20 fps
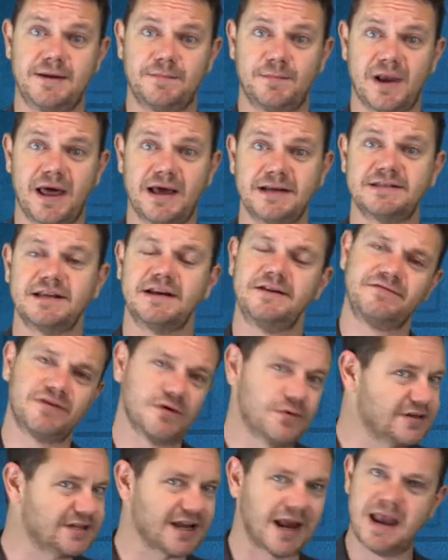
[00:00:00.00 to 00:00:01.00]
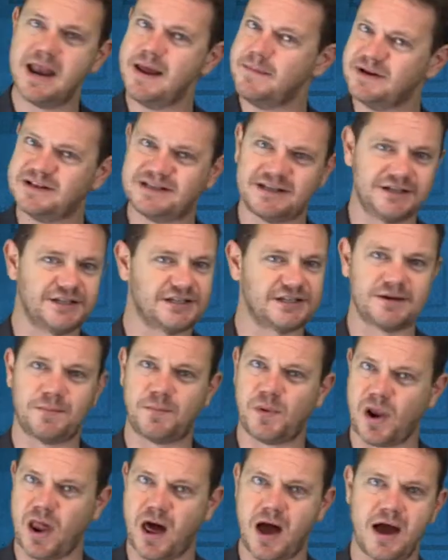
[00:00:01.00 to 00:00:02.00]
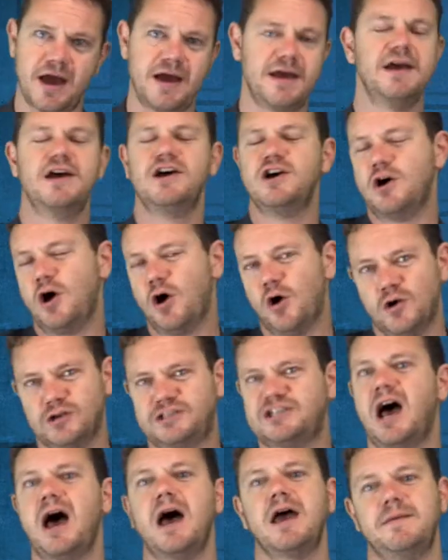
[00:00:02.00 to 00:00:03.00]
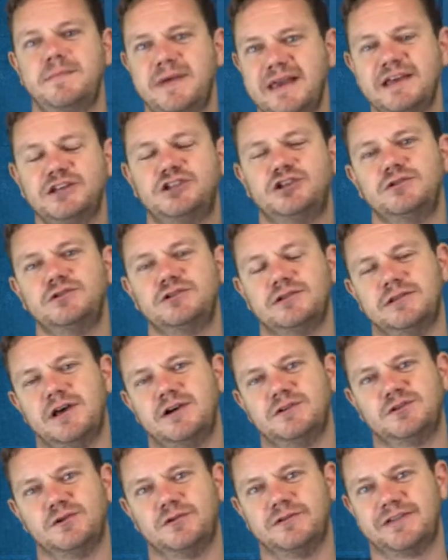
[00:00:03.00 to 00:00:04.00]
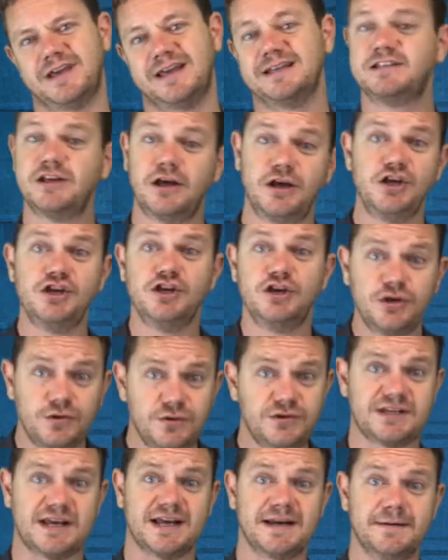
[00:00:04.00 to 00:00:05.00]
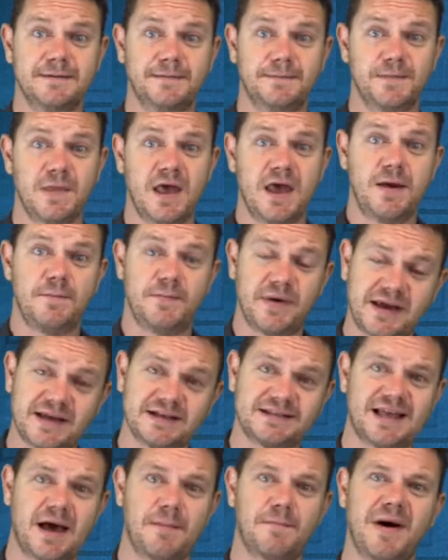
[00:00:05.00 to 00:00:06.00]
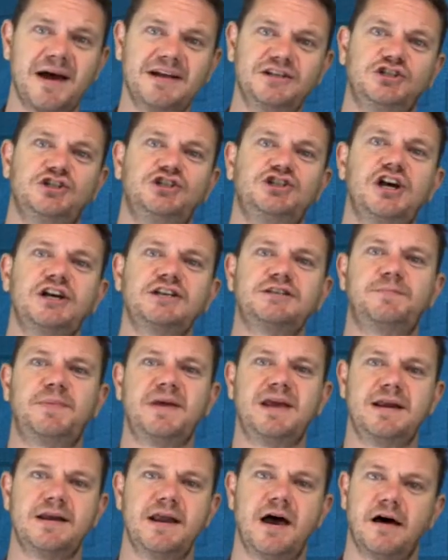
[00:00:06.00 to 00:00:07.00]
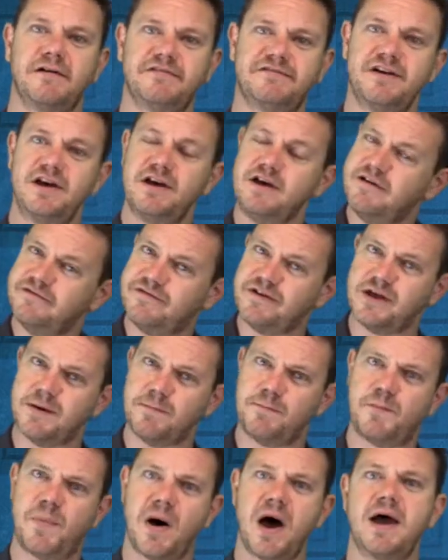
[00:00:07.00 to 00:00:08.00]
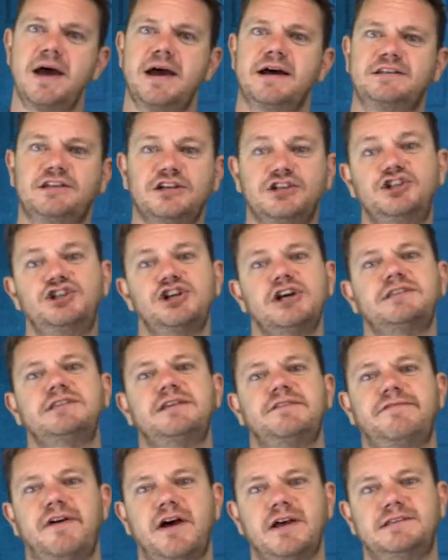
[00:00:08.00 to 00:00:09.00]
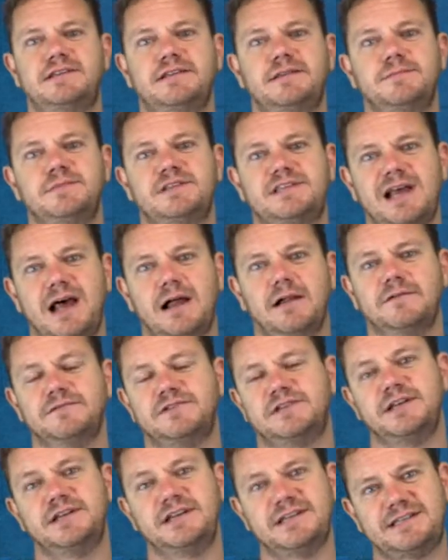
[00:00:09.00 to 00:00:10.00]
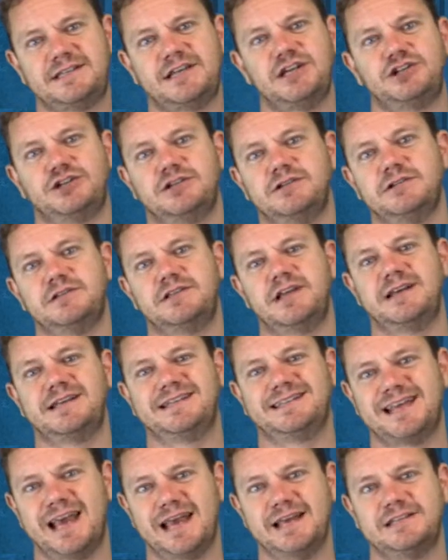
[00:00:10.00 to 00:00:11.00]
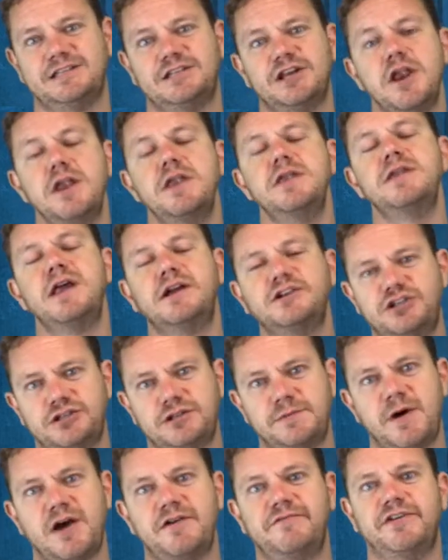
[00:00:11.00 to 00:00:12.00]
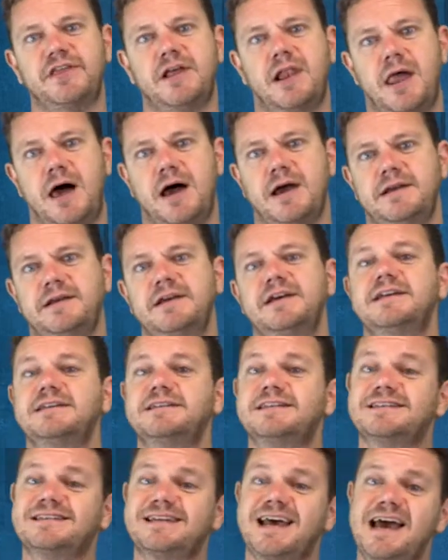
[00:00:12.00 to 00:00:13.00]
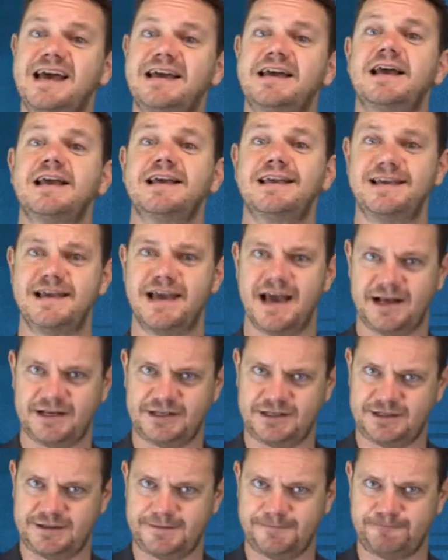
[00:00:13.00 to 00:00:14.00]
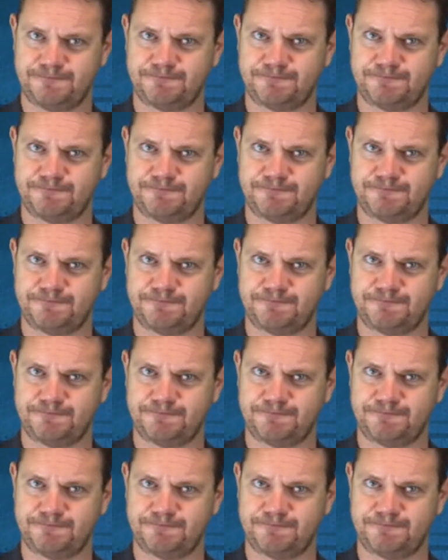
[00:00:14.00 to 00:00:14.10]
in place, and if there is a limited supply or timing issues and those sort of things, use it, because that might just be enough for the buyer to justify to themselves the decision that it takes to nudge them over the line to say yes.